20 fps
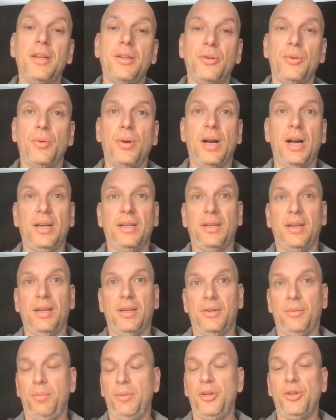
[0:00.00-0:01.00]
to
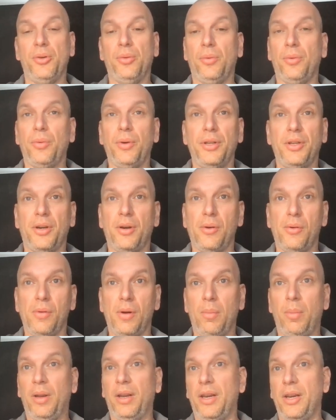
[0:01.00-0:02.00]
access mission-critical
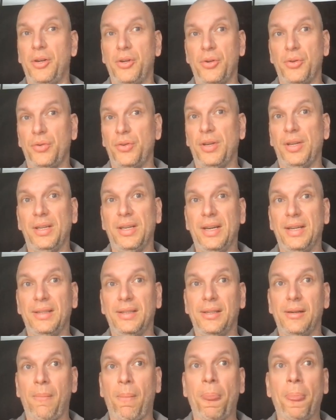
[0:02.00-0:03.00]
applications and
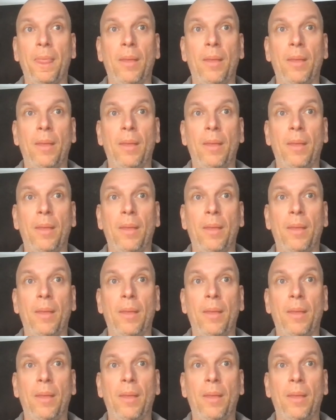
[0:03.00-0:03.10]
data,